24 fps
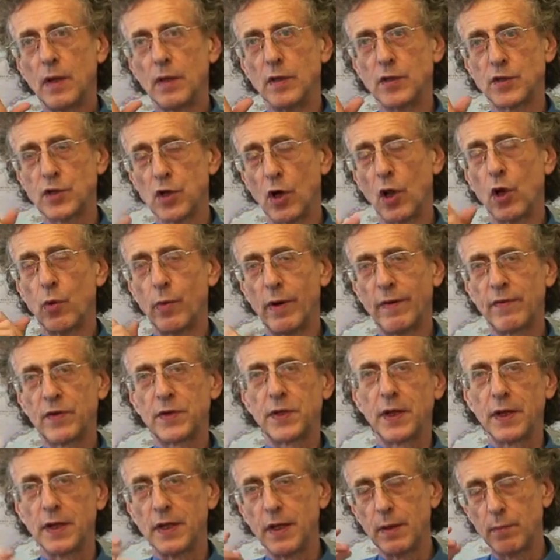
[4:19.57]
the solar weather
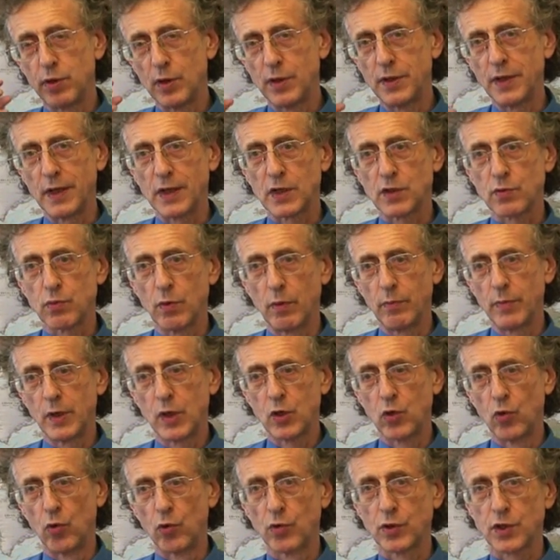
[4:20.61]
technique predicts what we
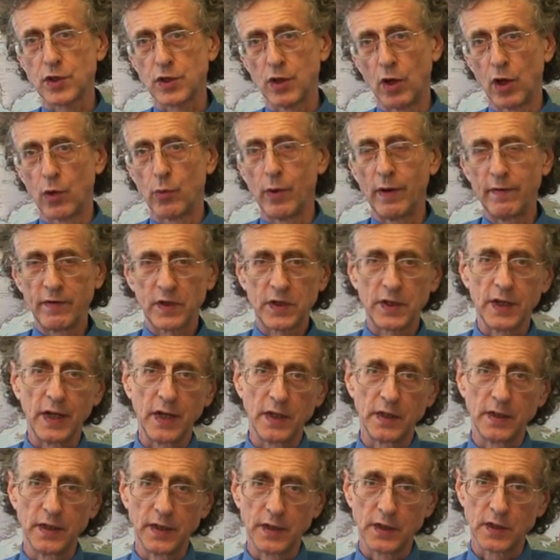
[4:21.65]
call solar weather
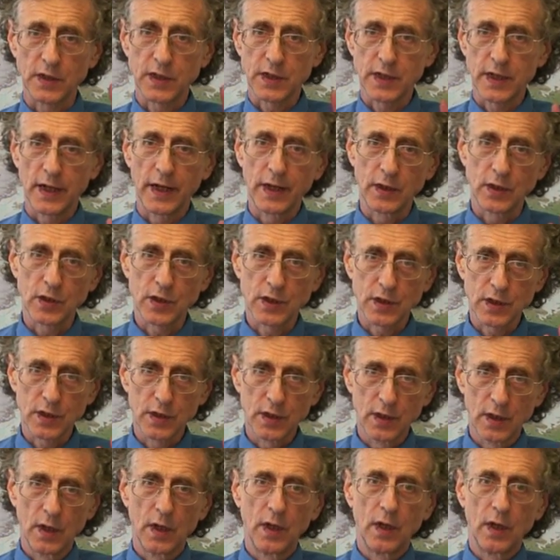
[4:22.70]
technique states.